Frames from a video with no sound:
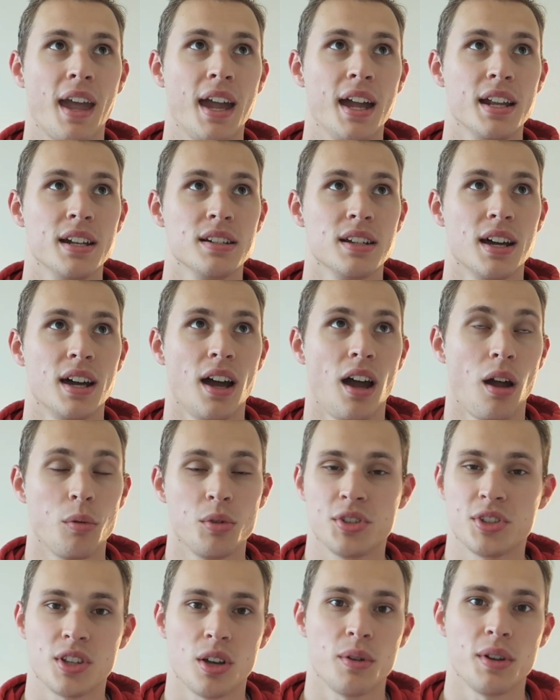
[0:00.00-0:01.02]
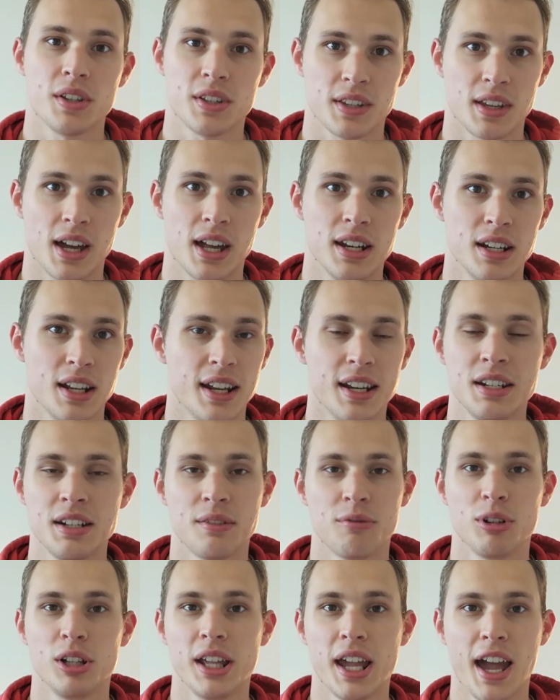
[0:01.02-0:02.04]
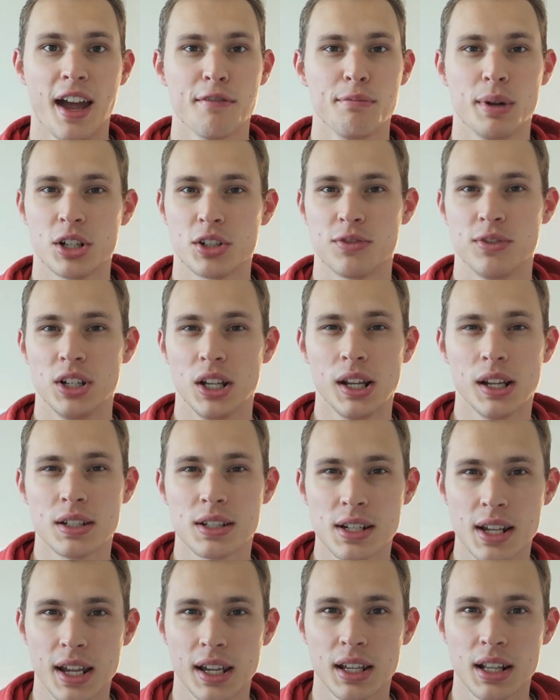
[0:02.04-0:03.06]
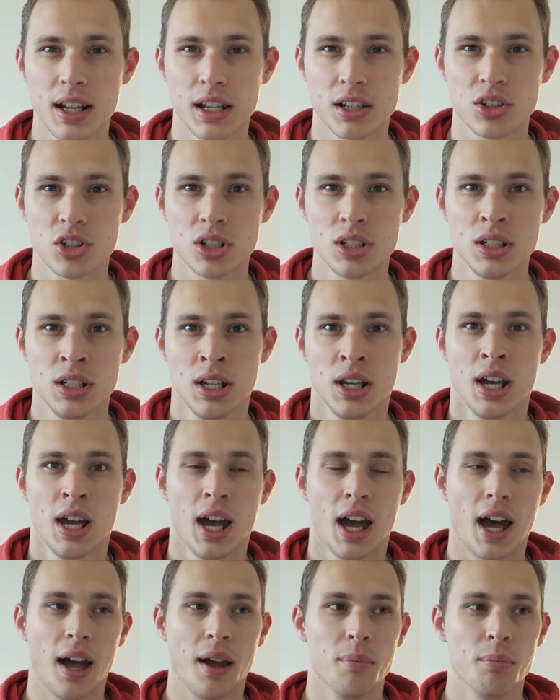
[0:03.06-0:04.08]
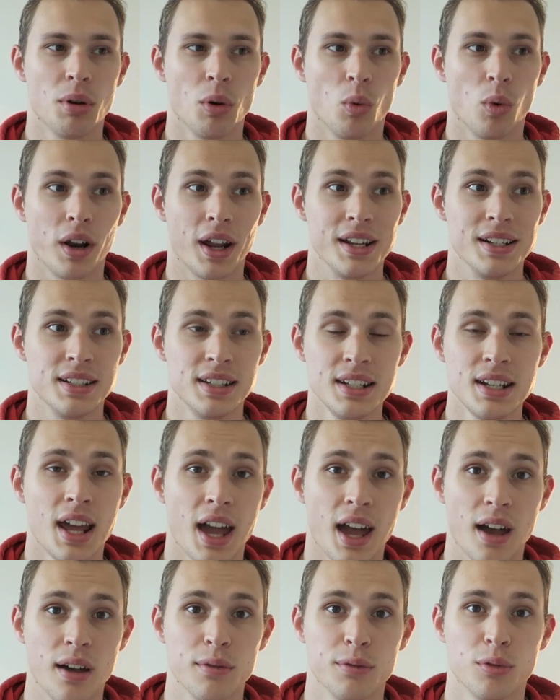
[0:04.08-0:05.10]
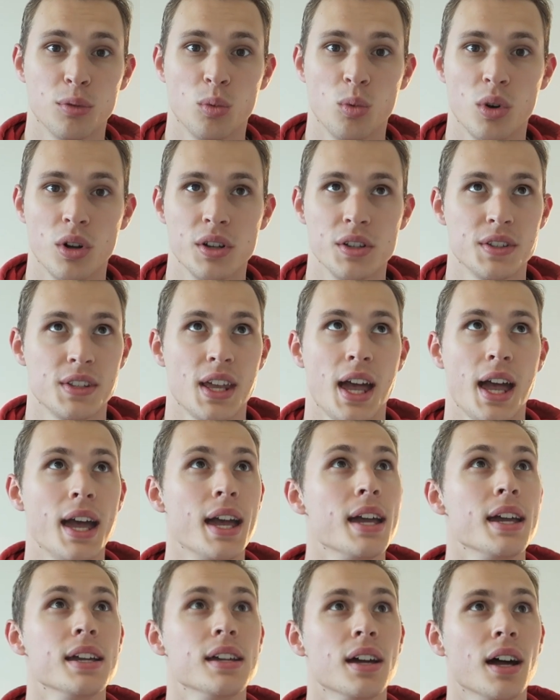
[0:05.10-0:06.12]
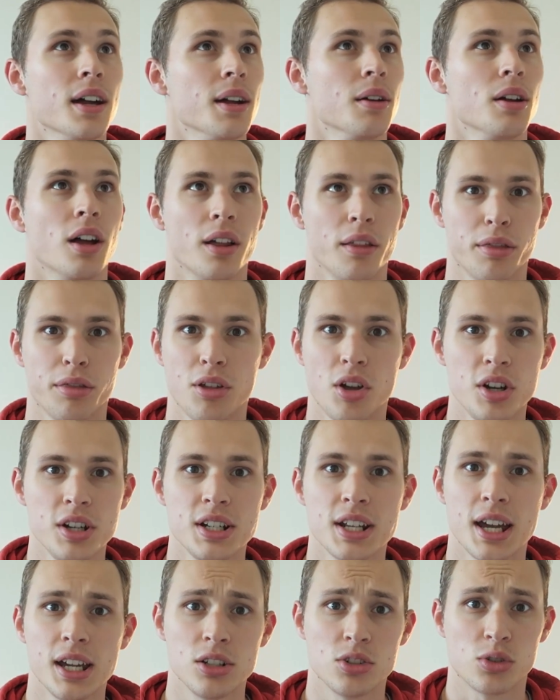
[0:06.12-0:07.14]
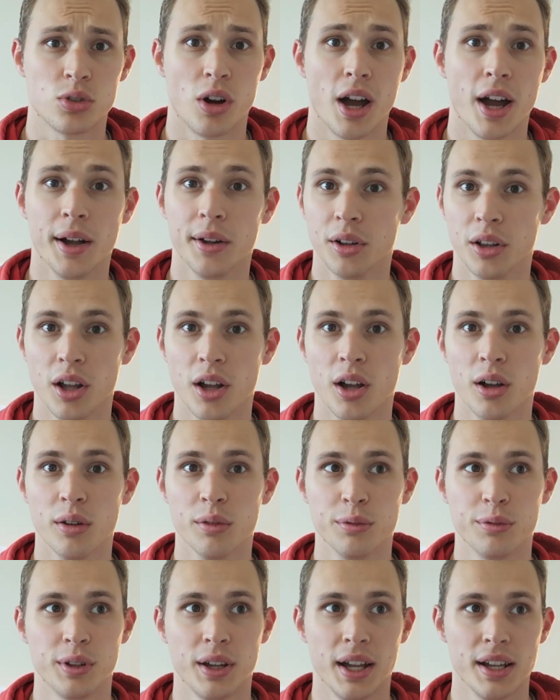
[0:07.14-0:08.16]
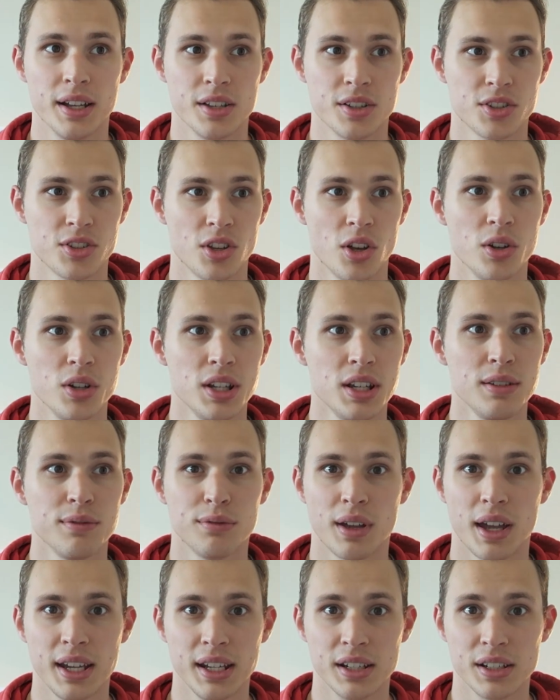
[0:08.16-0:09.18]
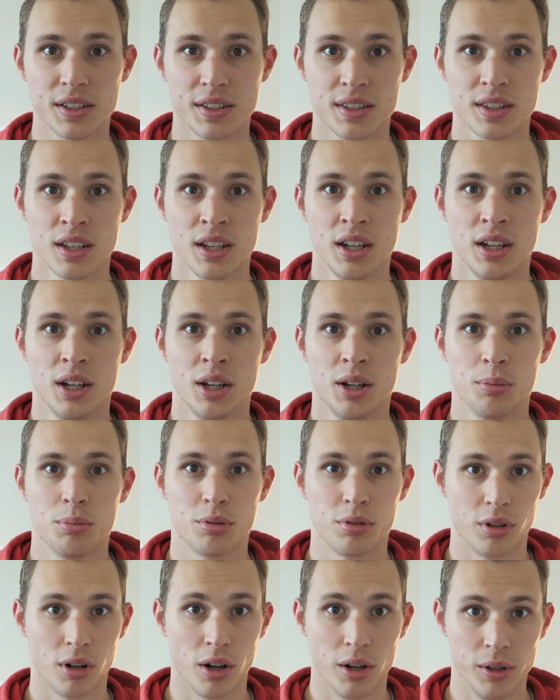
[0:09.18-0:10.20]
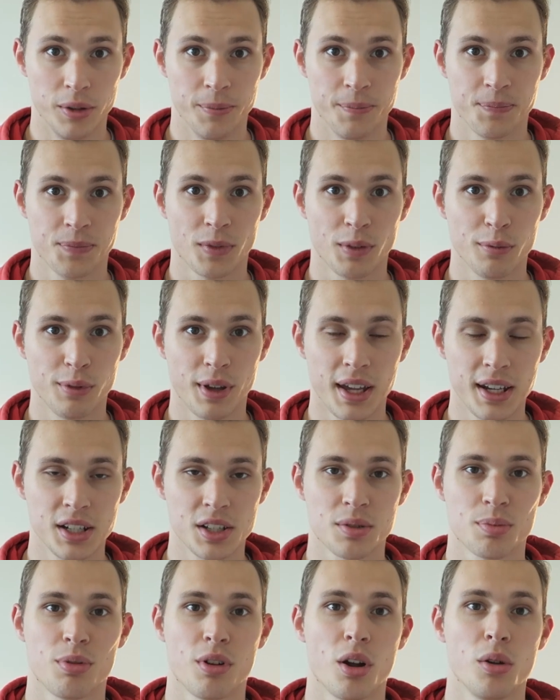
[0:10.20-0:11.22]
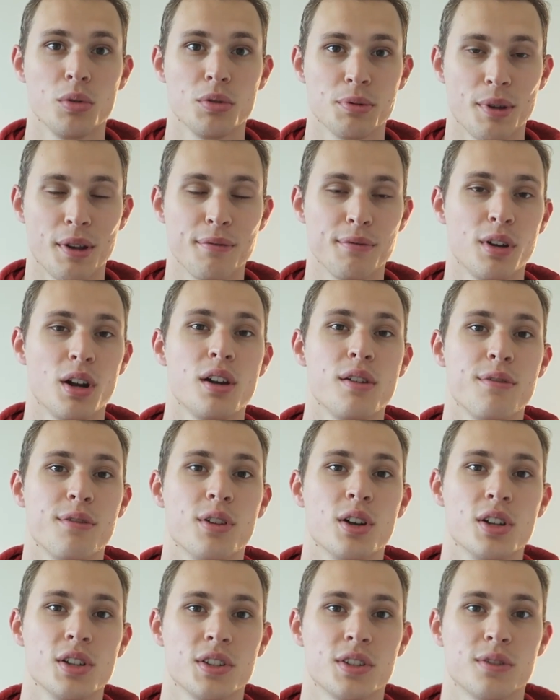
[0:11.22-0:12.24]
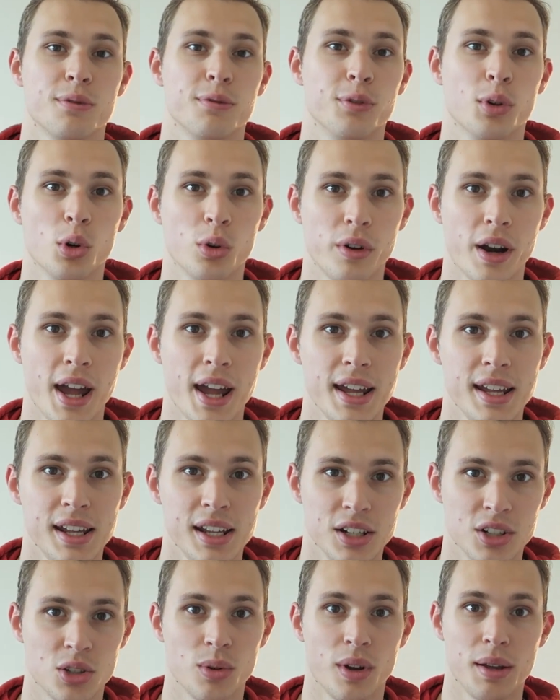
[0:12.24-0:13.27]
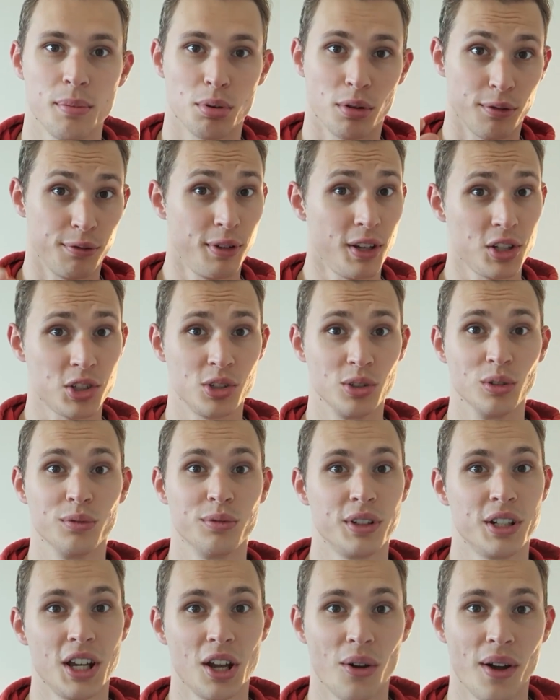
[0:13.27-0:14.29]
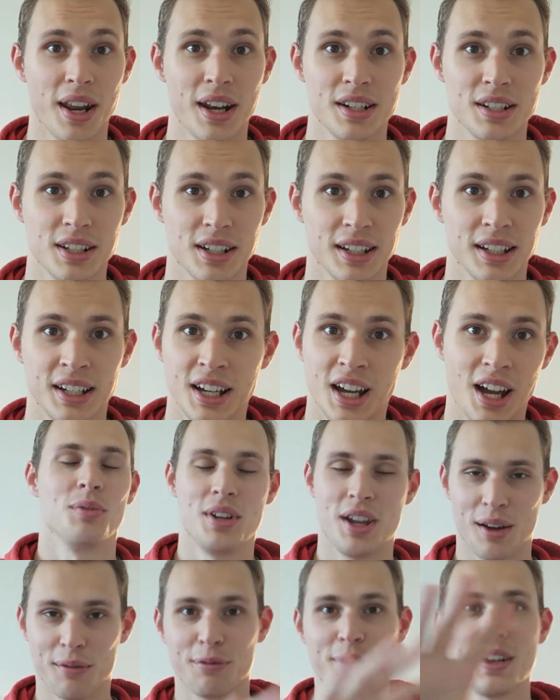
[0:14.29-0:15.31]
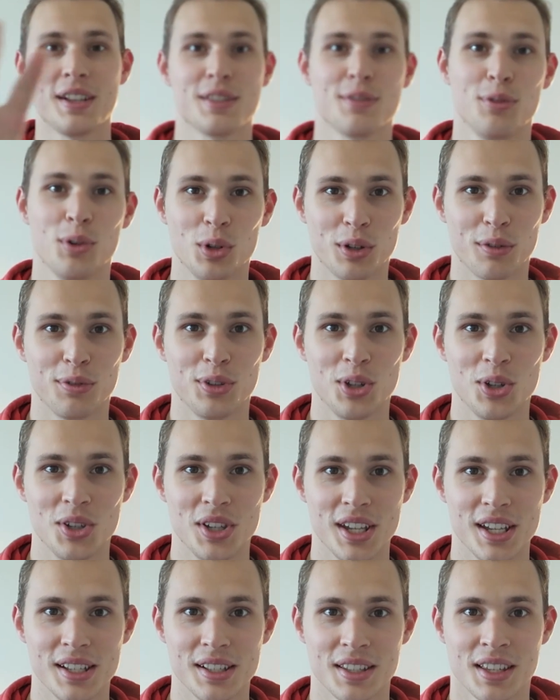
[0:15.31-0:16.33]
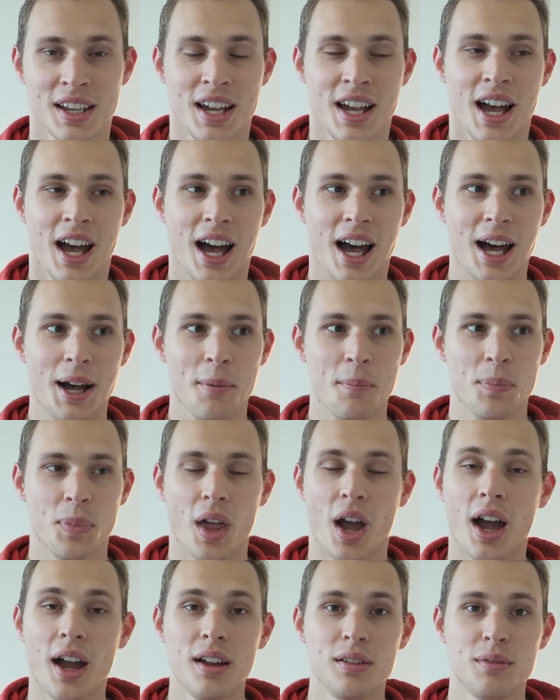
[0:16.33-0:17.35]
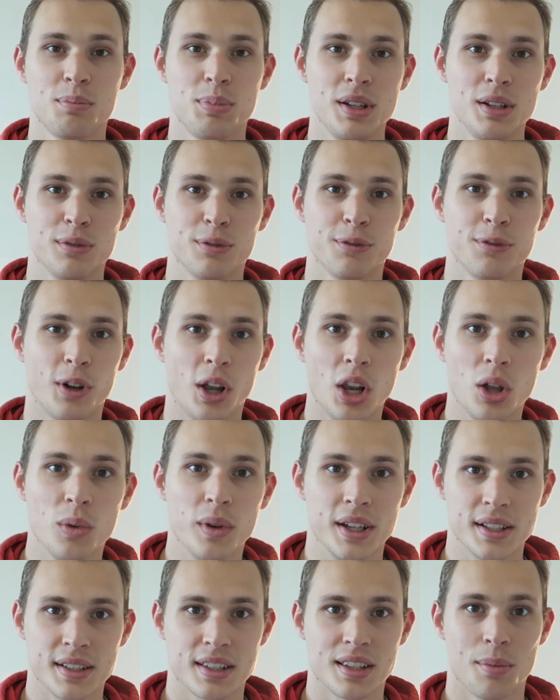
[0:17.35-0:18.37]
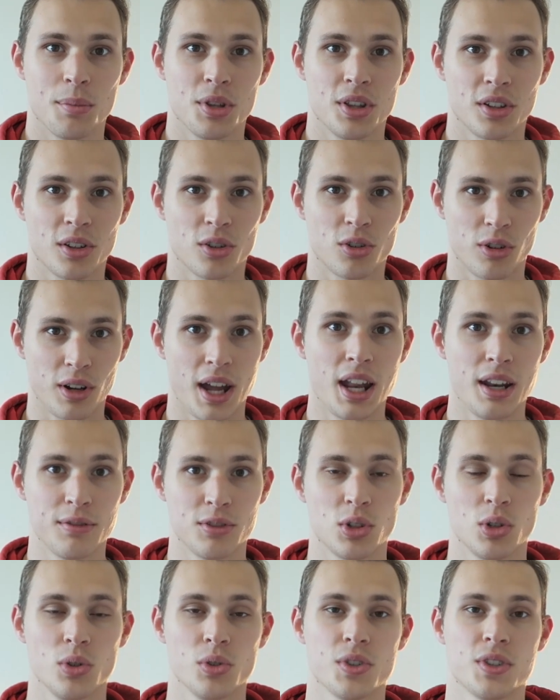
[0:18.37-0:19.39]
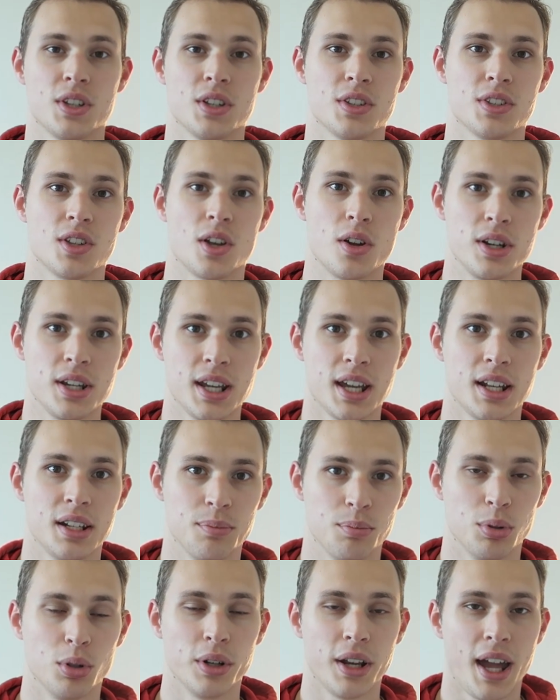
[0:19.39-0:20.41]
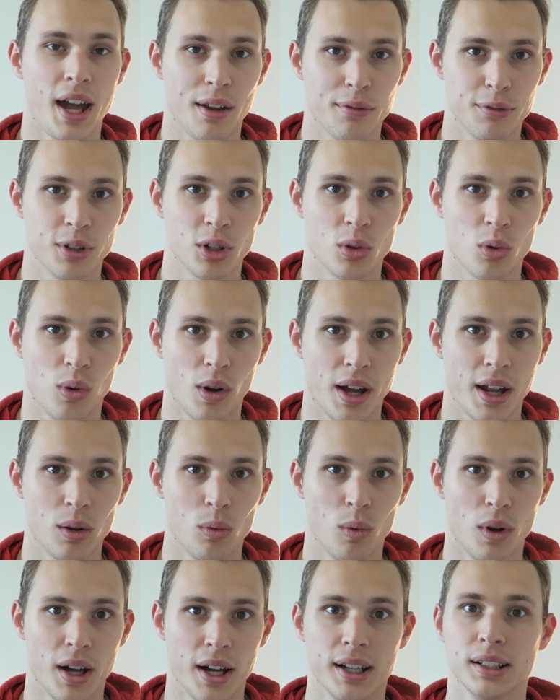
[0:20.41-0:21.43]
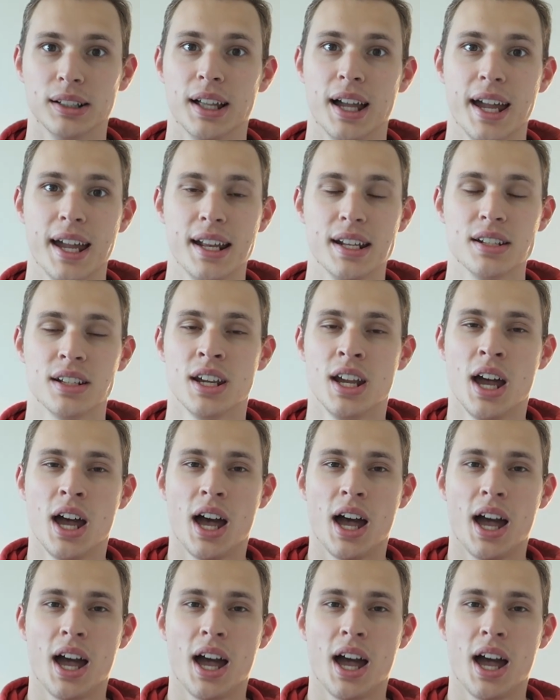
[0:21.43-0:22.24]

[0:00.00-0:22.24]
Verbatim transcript: And uh, I was so excited. I didn't really have much of an internet connection, um, but what I did have was a thirty-day trial of uh, Sony Vegas Pro. Vegas Pro was my very first foray into a professional video editor. Now, fast forward a few years. Um, I'd been following some of the creative tools that Sony had put out for quite a while, and